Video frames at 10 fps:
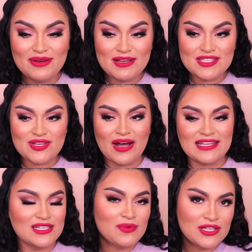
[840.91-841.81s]
So I
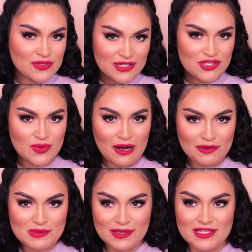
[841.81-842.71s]
didn't want to do it in 2
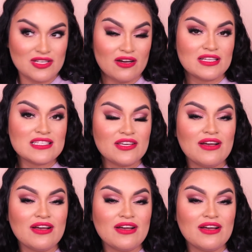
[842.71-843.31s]
hours because honestly, you